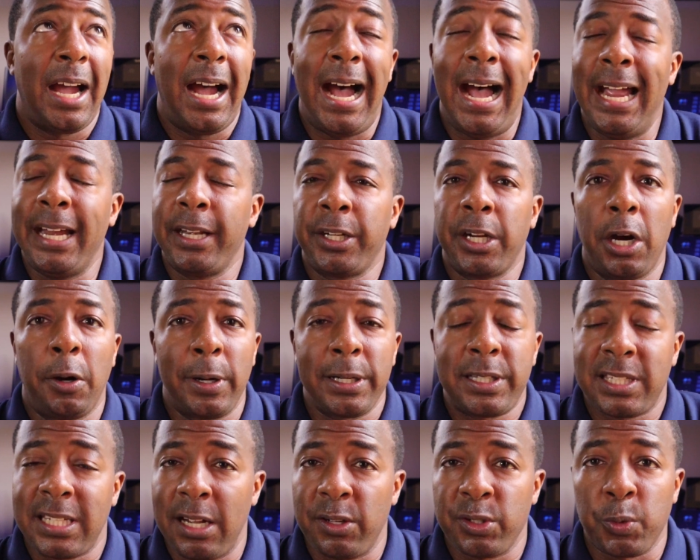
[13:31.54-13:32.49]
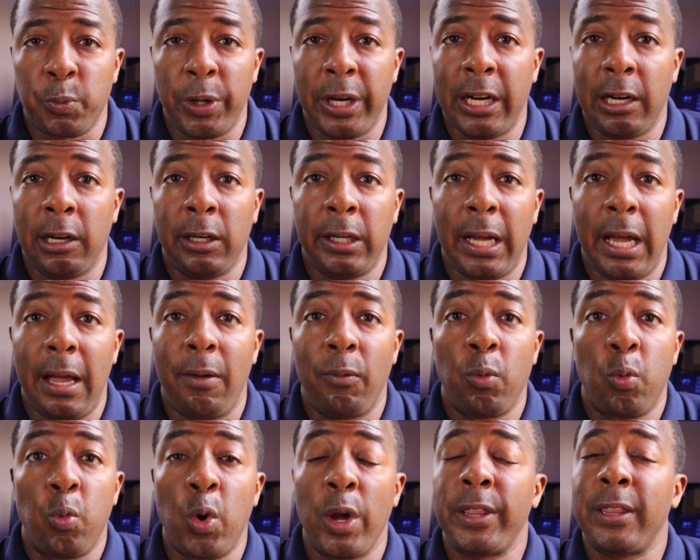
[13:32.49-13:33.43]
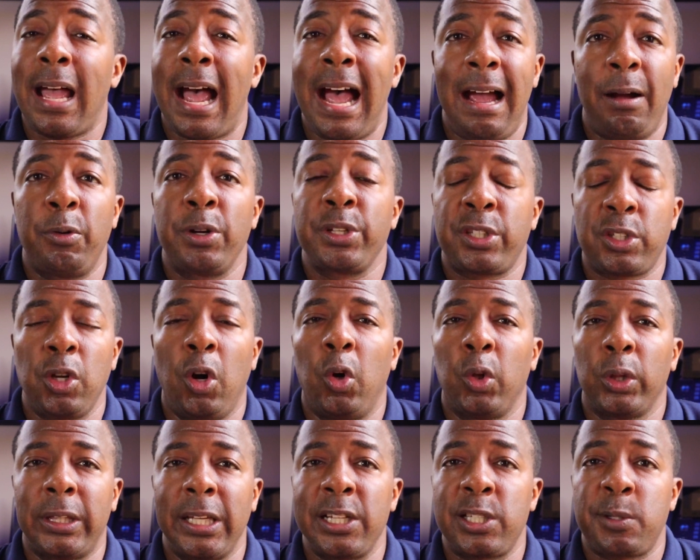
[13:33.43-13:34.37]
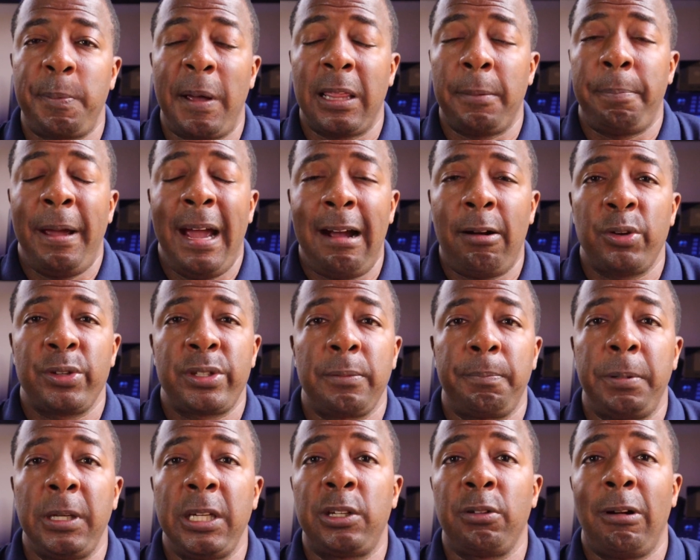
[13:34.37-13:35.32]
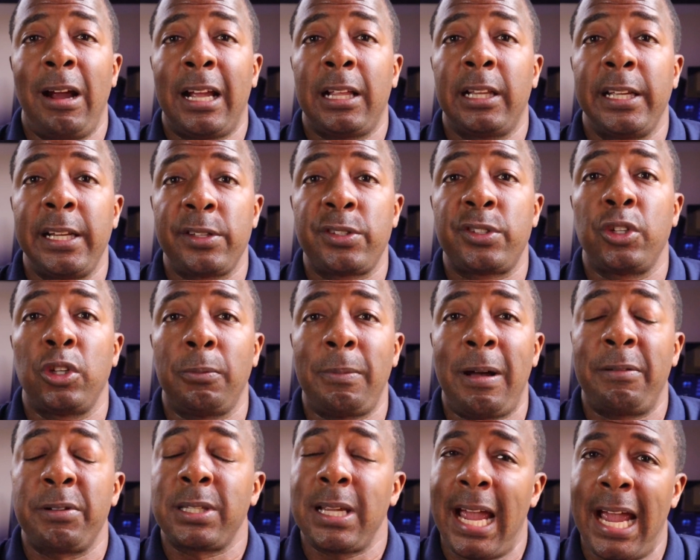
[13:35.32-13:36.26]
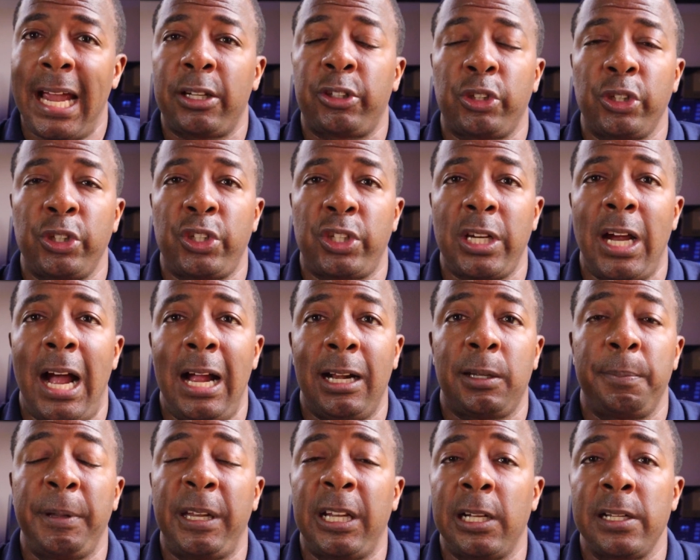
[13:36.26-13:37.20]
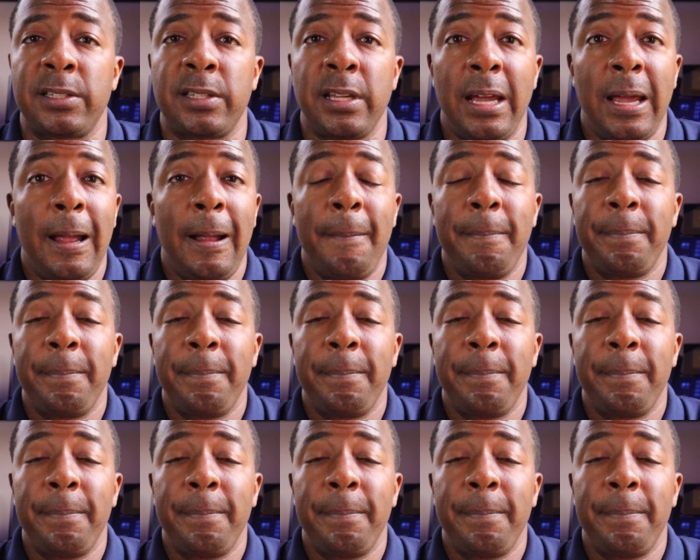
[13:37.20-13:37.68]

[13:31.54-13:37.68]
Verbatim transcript: I know it sounds weird. When I was told this by the powers that be directly at Zoom, I was actually shocked because